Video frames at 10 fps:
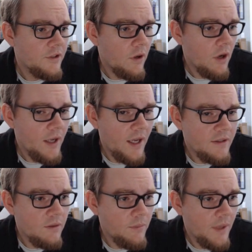So in our
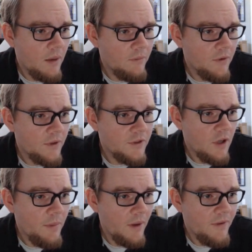case, it would be helpful to
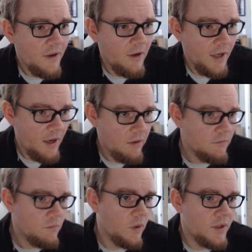start by figuring
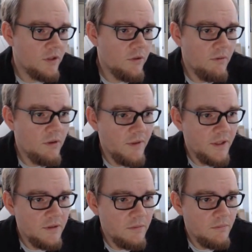out what the derivative
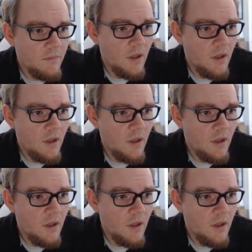is.